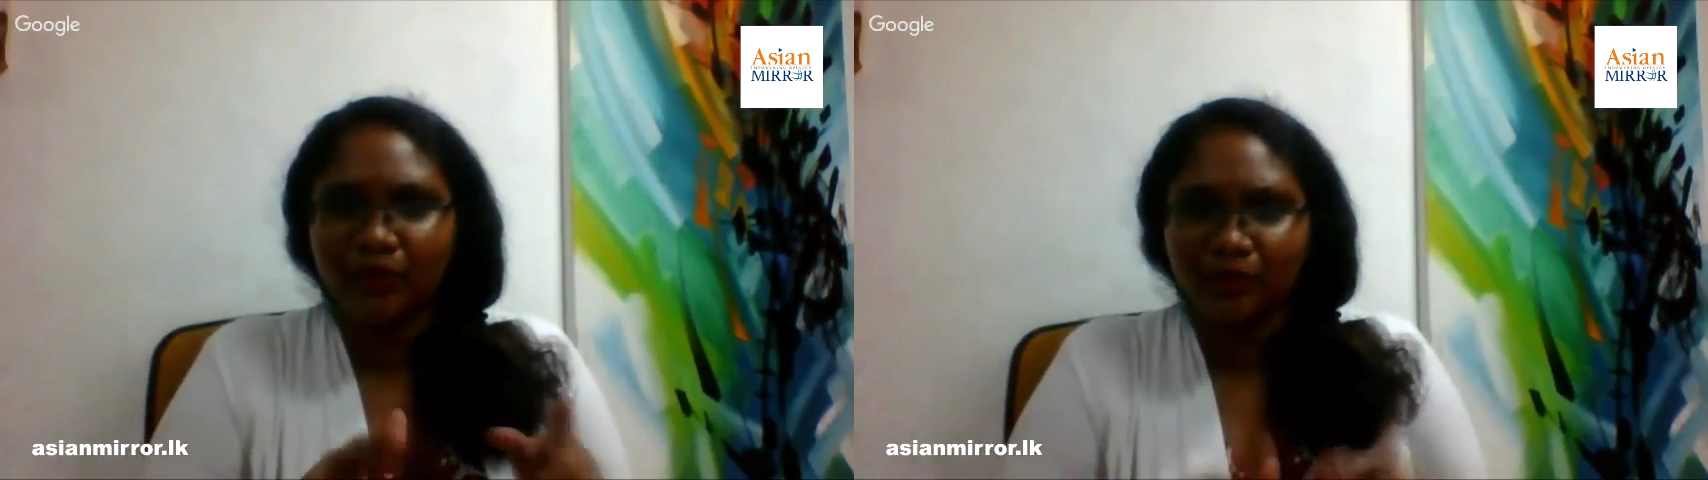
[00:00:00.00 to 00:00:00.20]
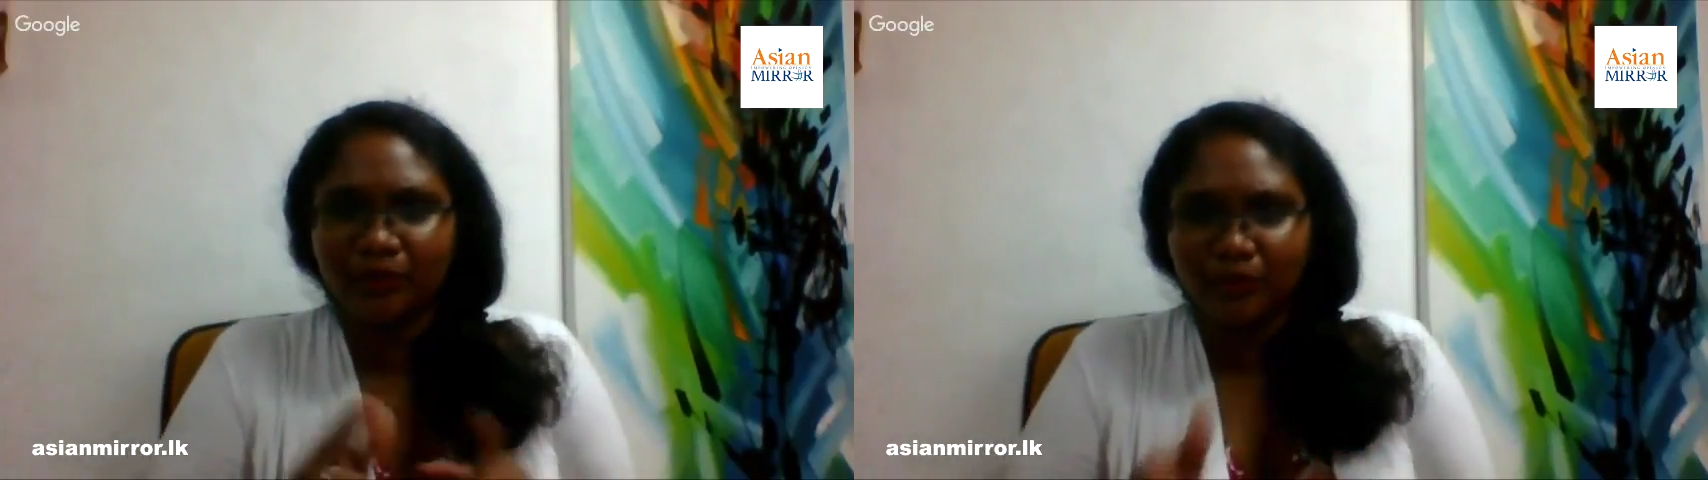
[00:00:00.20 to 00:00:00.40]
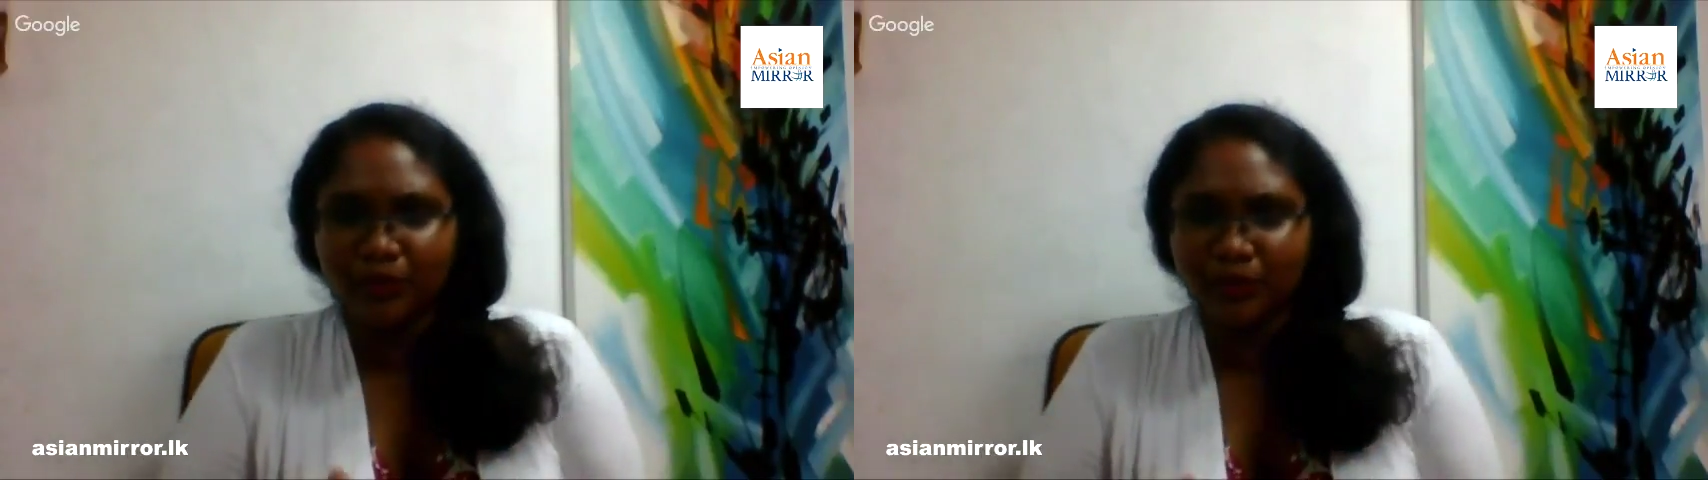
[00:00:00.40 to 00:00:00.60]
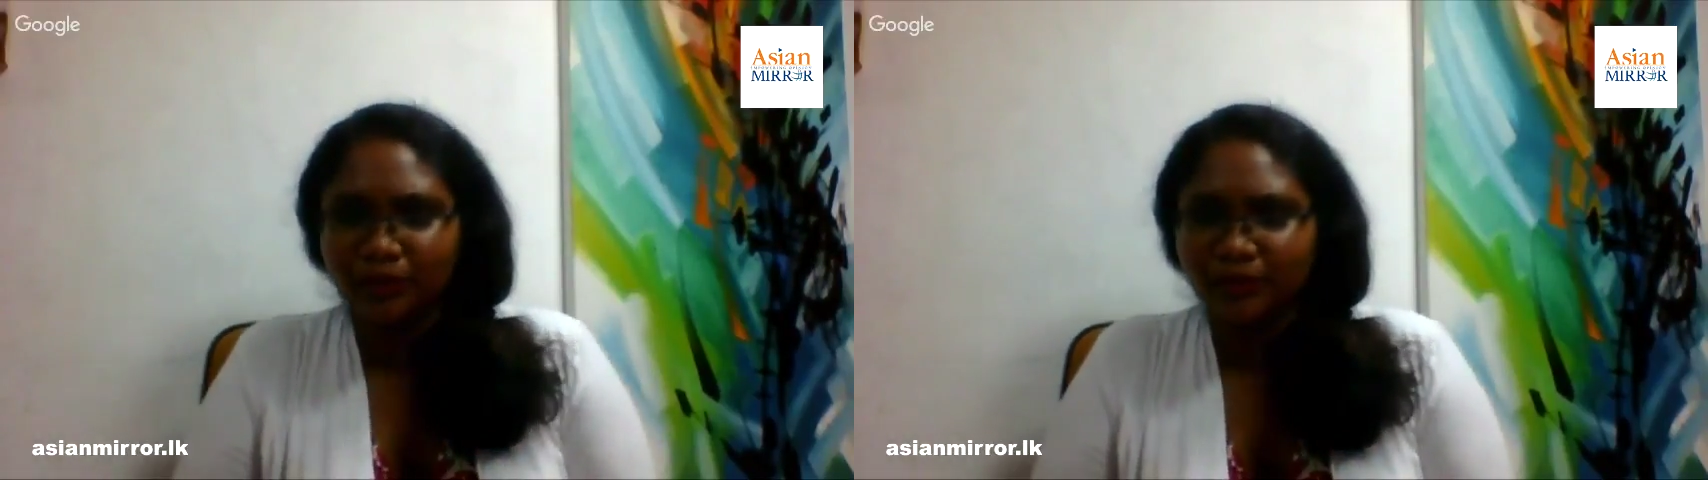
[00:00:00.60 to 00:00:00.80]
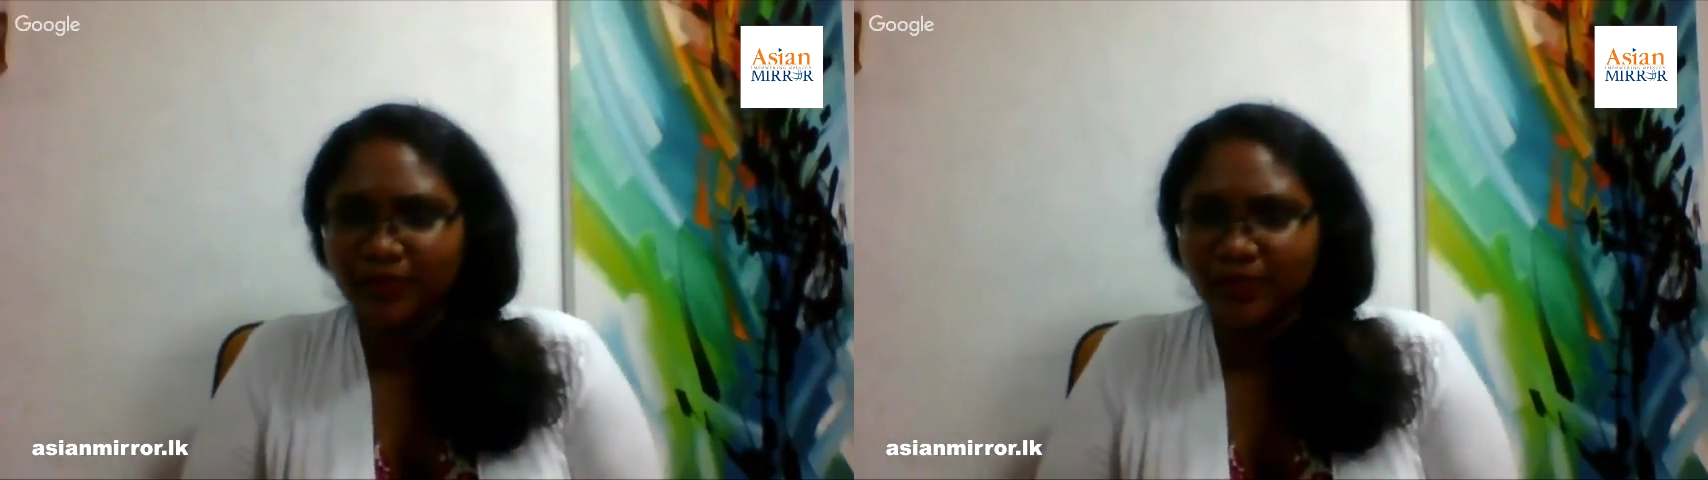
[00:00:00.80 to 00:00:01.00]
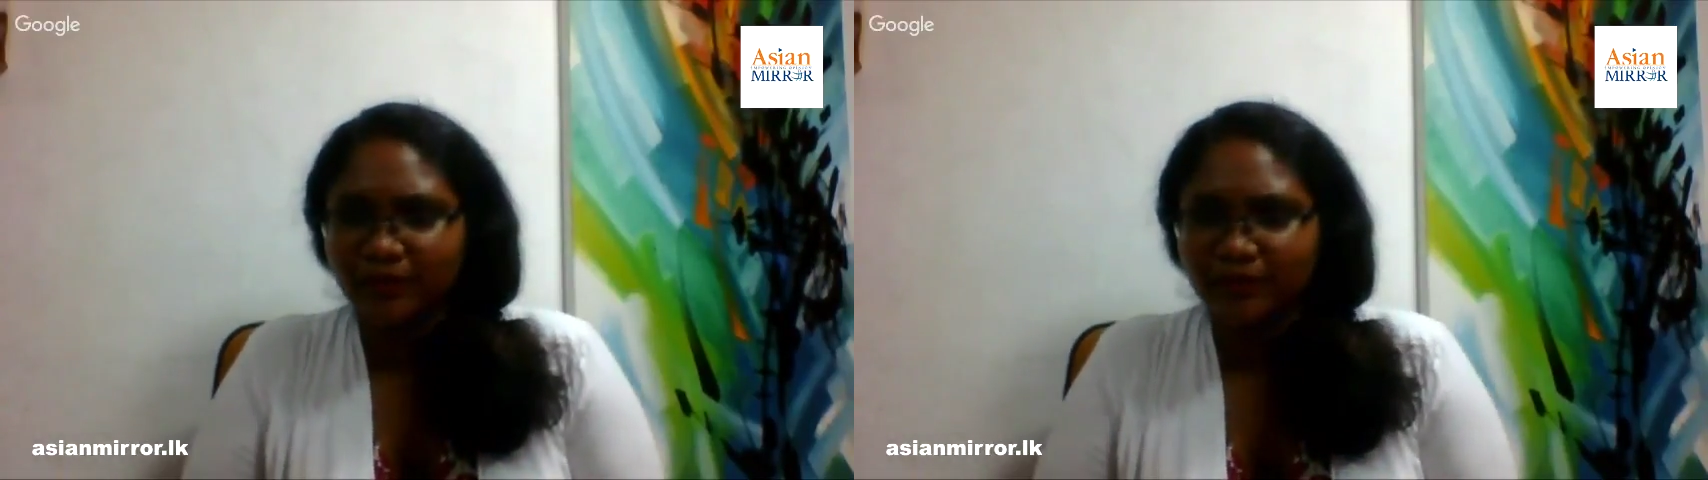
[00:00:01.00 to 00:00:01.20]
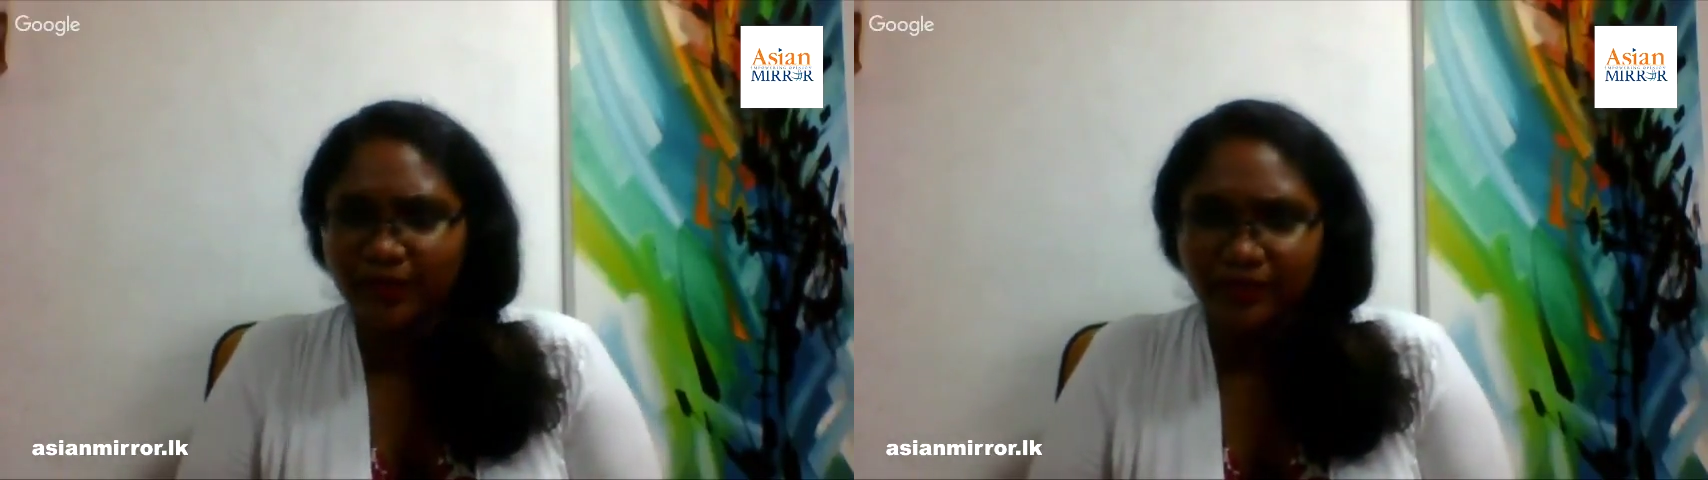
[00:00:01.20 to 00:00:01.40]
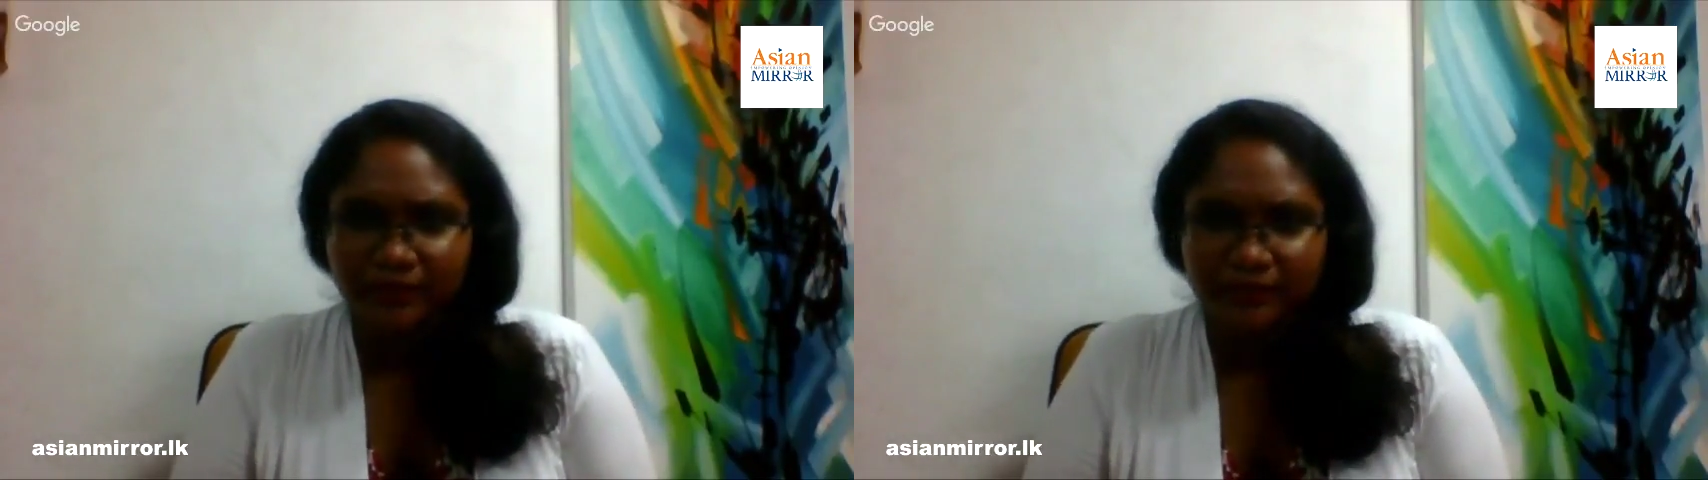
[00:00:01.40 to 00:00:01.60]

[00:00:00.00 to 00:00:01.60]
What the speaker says: own YouTube channel, right?